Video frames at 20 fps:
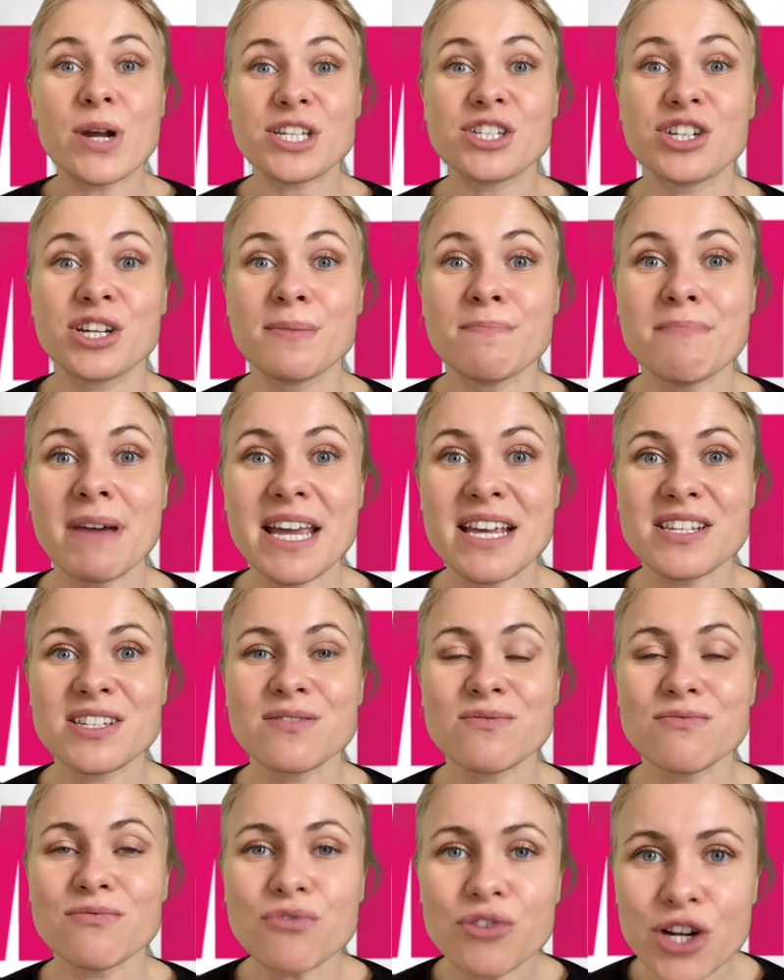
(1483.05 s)
can make
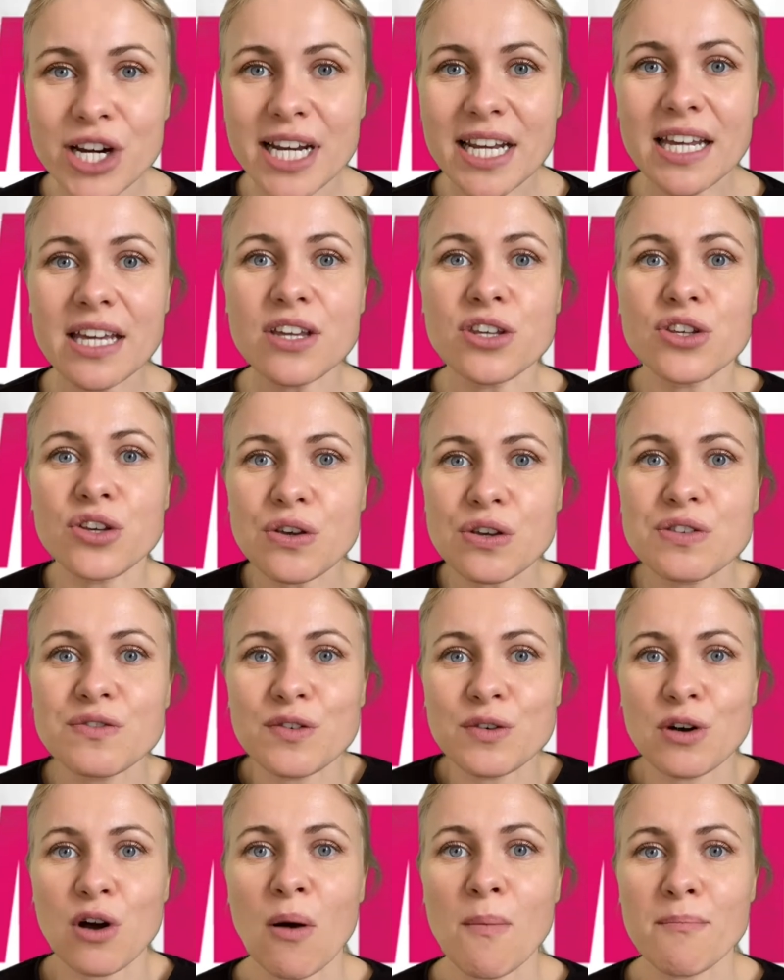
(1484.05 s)
some really useful
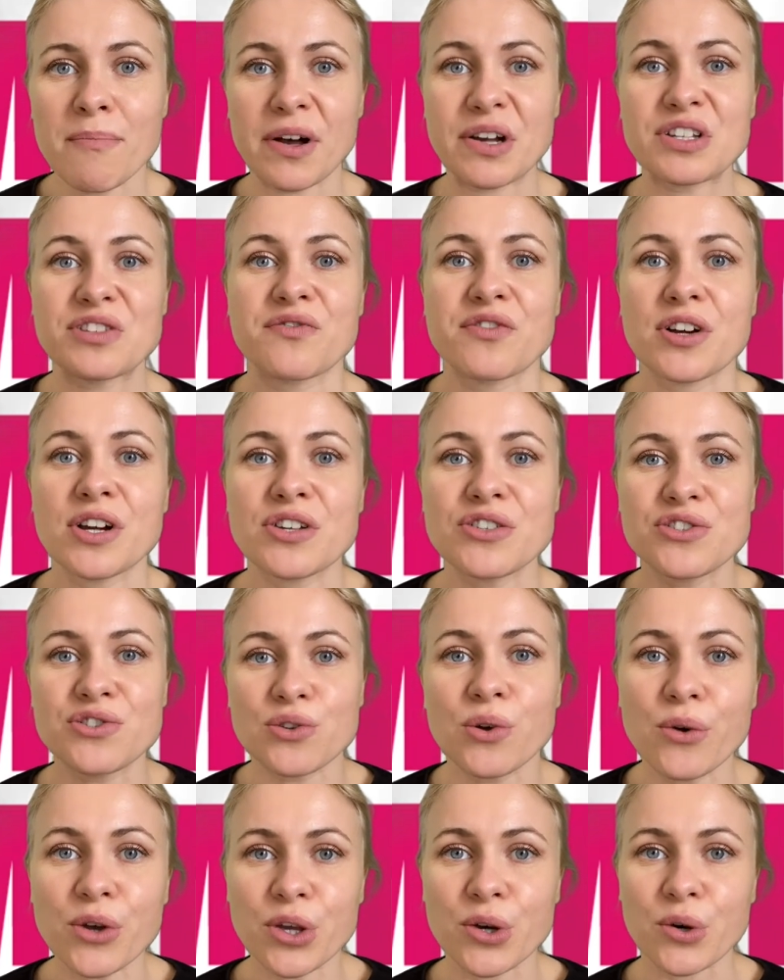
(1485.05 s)
compost for our
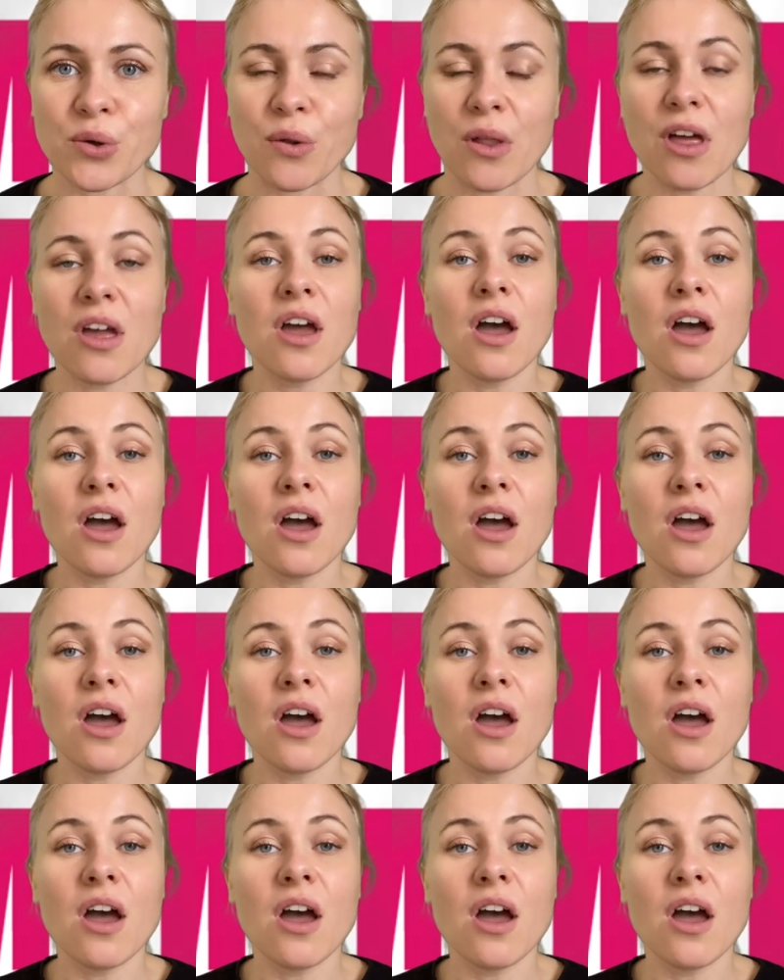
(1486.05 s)
soil.